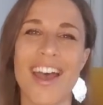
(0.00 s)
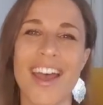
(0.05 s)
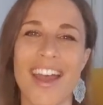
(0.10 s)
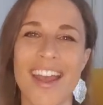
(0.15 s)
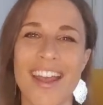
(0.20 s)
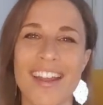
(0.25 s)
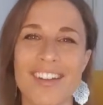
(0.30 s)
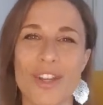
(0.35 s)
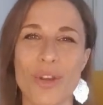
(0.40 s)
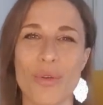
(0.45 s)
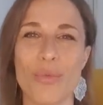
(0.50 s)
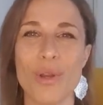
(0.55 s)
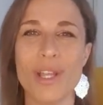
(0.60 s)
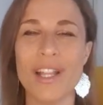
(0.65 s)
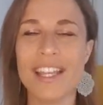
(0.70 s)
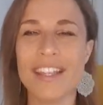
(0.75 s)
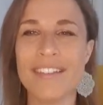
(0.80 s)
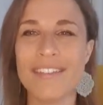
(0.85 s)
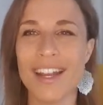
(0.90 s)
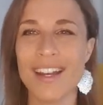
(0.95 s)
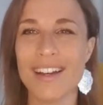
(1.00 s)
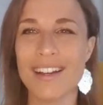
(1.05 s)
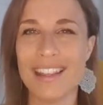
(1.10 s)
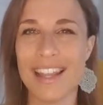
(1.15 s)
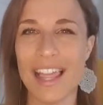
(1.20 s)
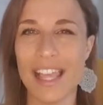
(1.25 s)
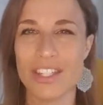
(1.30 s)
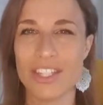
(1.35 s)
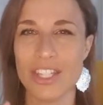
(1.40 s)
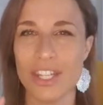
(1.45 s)
and really their
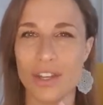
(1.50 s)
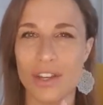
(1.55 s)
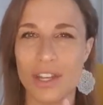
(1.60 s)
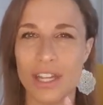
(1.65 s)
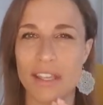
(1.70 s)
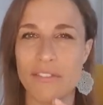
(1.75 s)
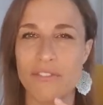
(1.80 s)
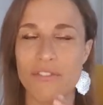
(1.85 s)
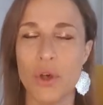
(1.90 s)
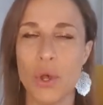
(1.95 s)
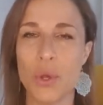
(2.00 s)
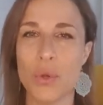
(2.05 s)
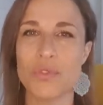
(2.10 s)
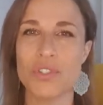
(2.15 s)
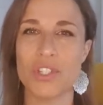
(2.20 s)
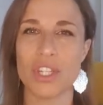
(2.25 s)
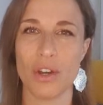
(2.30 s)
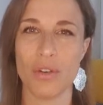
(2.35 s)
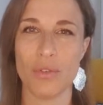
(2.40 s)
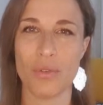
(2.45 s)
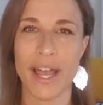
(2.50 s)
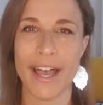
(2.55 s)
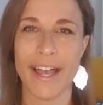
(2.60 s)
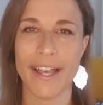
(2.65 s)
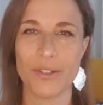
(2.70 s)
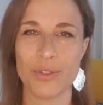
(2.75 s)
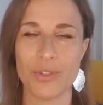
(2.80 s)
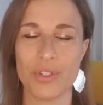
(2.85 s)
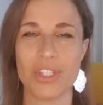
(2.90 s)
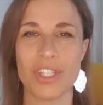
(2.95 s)
lesson evolves
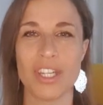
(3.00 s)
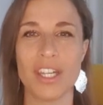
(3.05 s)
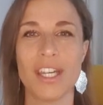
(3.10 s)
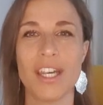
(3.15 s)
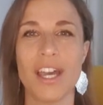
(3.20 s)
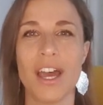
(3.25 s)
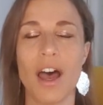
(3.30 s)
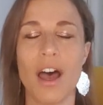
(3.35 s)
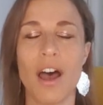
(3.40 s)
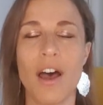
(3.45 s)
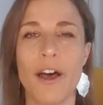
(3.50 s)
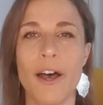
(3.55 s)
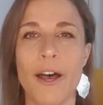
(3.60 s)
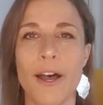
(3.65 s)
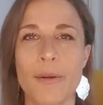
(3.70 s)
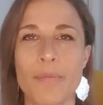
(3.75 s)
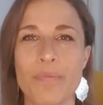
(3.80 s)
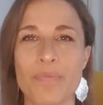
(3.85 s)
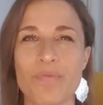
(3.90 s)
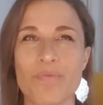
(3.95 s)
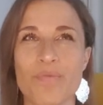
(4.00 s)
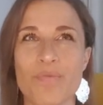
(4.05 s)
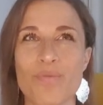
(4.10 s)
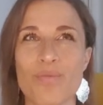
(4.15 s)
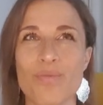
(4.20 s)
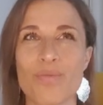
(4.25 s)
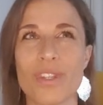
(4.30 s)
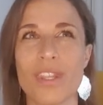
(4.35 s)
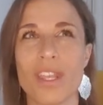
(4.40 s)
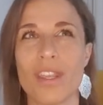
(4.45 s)
around um,
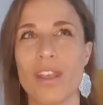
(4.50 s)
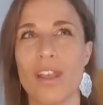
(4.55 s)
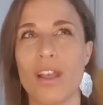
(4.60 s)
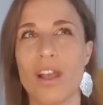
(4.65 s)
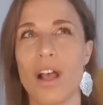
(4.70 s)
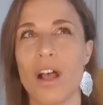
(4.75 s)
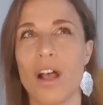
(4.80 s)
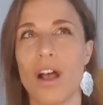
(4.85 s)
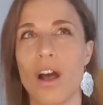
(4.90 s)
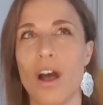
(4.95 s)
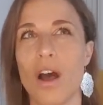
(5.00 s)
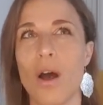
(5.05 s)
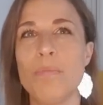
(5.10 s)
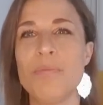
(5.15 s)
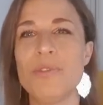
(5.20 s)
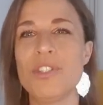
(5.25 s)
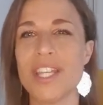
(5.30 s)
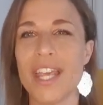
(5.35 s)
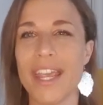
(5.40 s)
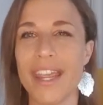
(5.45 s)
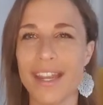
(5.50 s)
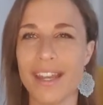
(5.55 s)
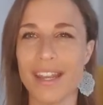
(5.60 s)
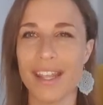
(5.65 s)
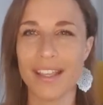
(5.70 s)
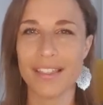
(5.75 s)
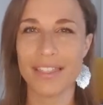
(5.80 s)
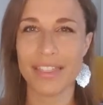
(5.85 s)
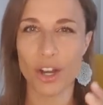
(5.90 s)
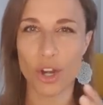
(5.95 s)

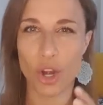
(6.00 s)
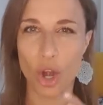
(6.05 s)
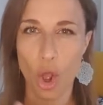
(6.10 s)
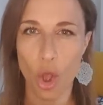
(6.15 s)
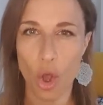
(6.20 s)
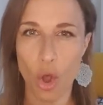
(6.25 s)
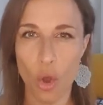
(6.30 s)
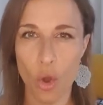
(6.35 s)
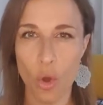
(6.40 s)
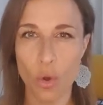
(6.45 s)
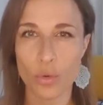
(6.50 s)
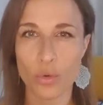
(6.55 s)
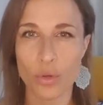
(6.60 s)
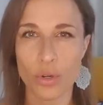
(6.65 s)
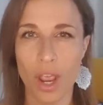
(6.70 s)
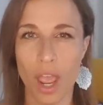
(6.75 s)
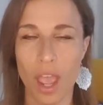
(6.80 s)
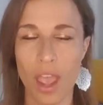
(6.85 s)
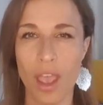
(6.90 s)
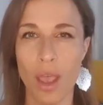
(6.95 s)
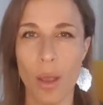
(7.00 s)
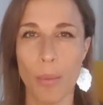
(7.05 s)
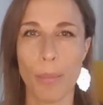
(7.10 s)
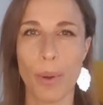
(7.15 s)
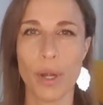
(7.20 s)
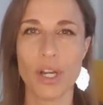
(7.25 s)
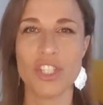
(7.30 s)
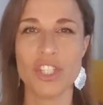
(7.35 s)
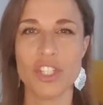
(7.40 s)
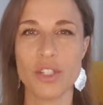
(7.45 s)
obtaining their own
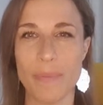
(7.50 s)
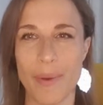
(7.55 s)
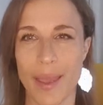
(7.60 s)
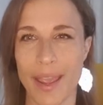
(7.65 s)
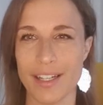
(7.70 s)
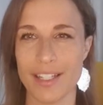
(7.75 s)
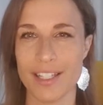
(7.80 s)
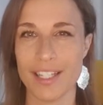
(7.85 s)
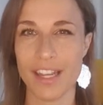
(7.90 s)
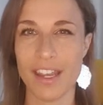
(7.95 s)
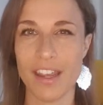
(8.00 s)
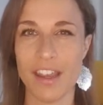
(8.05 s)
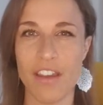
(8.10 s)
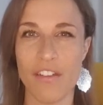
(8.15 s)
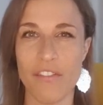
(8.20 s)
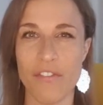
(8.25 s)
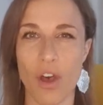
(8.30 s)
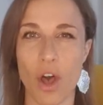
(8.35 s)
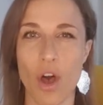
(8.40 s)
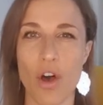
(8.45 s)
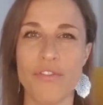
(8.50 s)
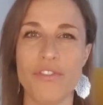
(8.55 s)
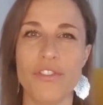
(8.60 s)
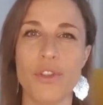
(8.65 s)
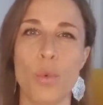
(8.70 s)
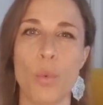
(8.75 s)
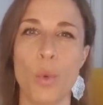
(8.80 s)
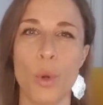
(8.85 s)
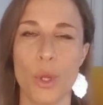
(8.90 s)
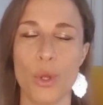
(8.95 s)
perspective of the
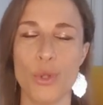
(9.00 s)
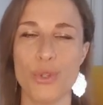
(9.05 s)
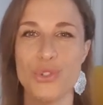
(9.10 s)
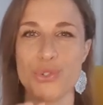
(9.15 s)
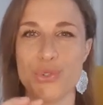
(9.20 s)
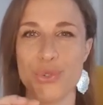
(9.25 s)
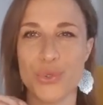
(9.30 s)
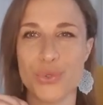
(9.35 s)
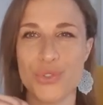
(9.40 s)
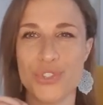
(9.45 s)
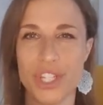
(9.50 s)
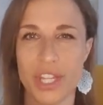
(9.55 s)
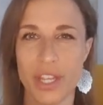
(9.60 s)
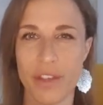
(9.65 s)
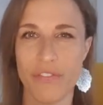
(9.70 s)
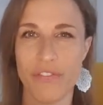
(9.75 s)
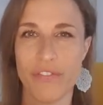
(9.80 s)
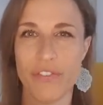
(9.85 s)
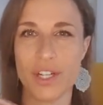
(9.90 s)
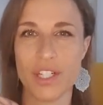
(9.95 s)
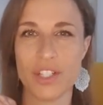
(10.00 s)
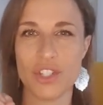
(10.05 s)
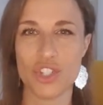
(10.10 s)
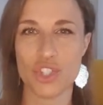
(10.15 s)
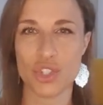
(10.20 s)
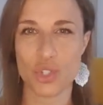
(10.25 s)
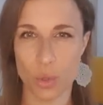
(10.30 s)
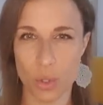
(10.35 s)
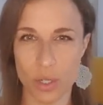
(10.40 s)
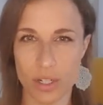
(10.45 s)
world through different
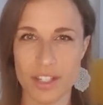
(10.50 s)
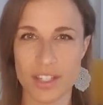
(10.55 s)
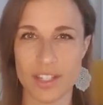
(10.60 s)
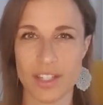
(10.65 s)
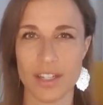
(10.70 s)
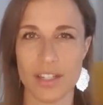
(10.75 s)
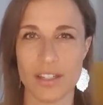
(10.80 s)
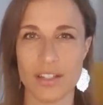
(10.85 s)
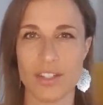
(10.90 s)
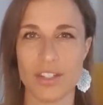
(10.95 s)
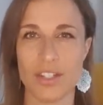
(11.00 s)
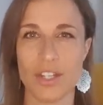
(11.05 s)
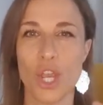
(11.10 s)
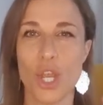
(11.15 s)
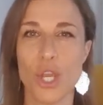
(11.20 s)
sources